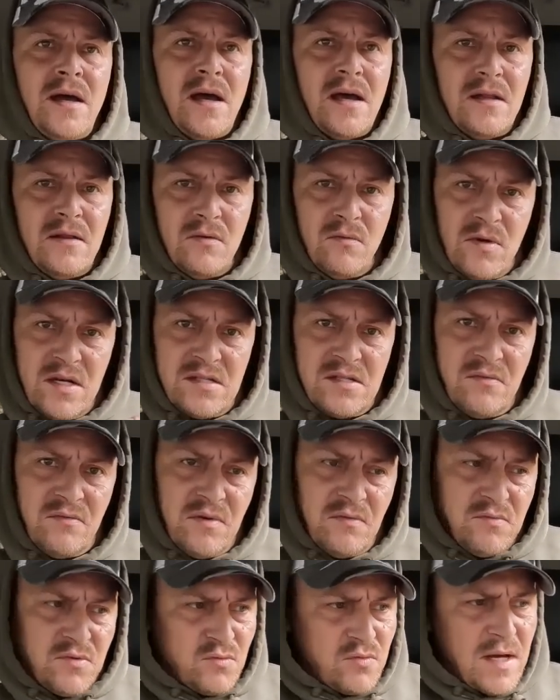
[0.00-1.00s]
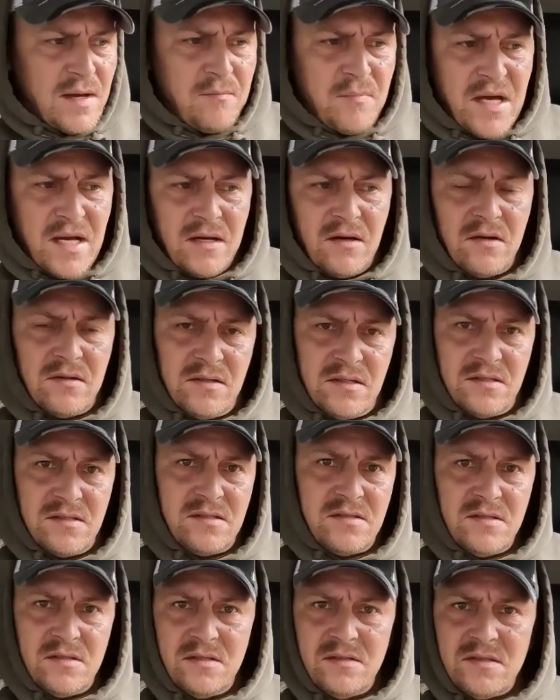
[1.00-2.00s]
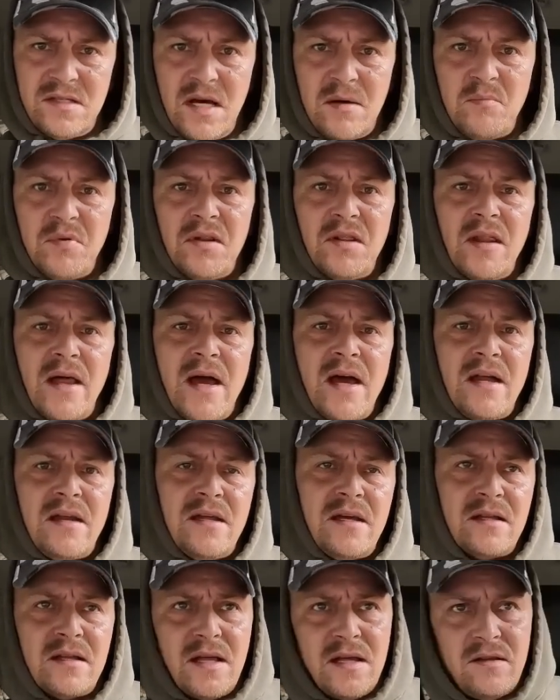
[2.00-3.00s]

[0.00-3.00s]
And the rest of it was right back on this type of landing,